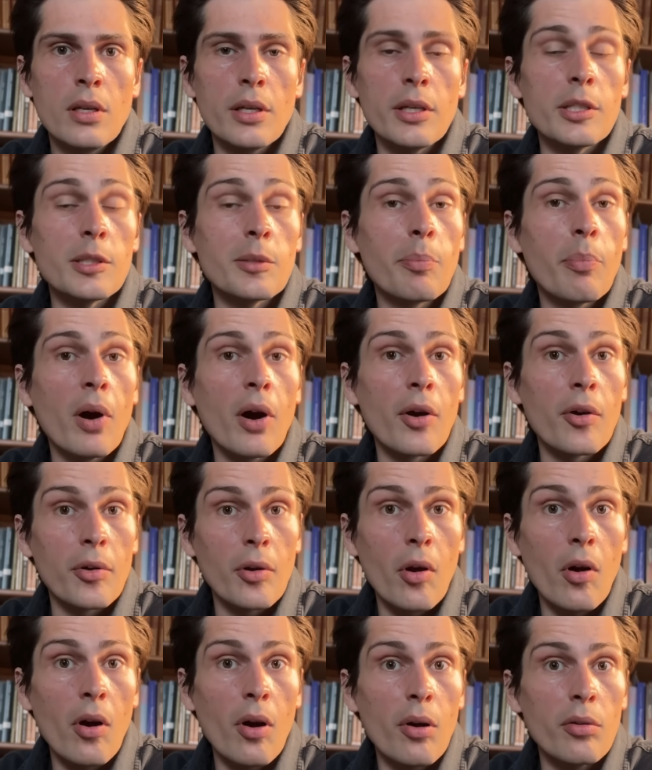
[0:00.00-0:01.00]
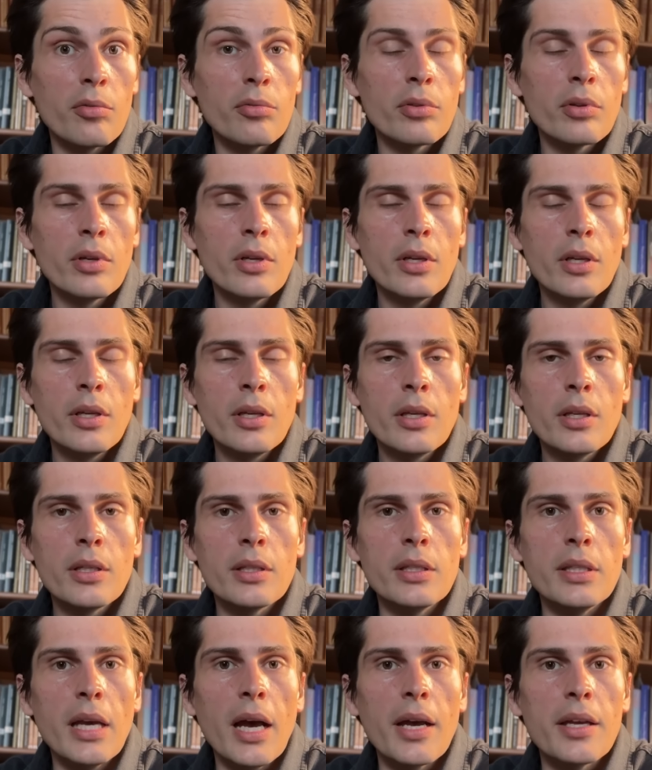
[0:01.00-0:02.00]
is part of
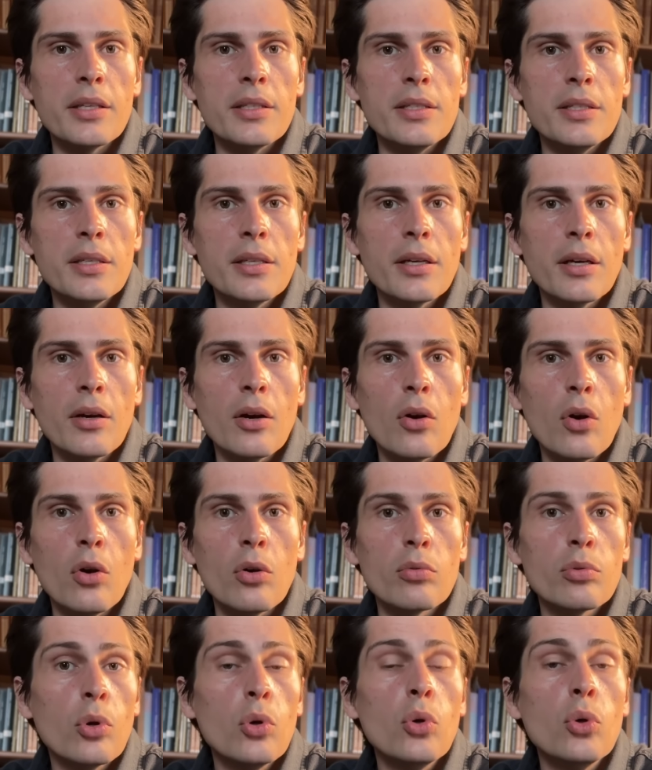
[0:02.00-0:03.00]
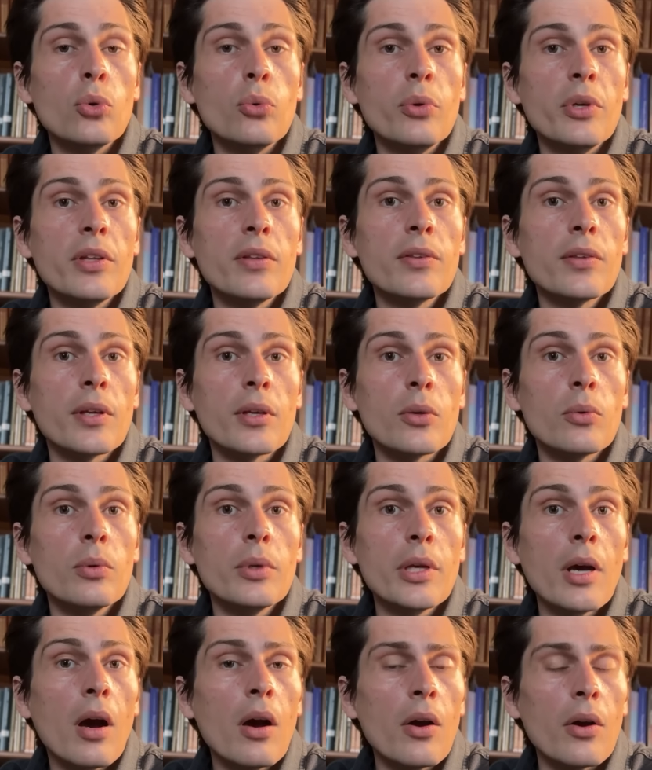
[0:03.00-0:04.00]
the idea of who we think
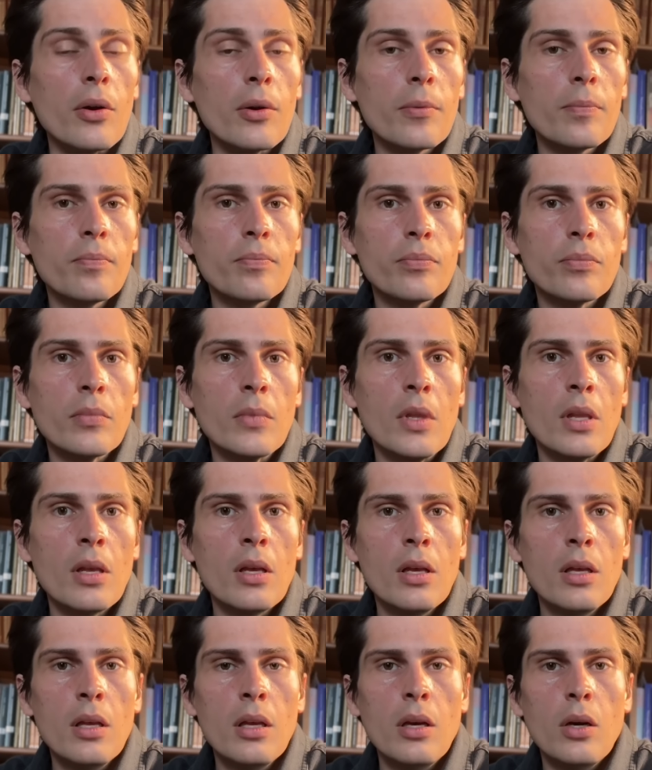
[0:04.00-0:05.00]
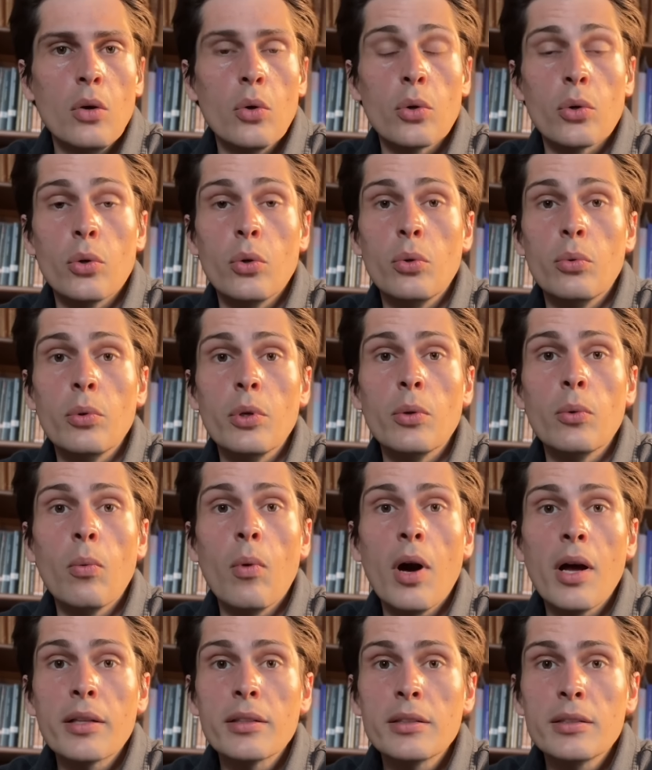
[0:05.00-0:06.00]
we are, or who we
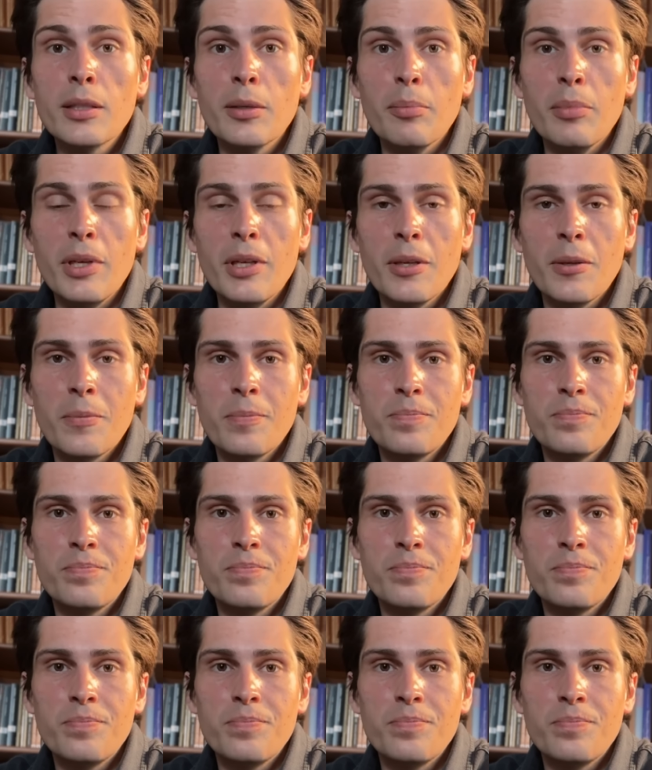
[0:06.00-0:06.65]
want to be,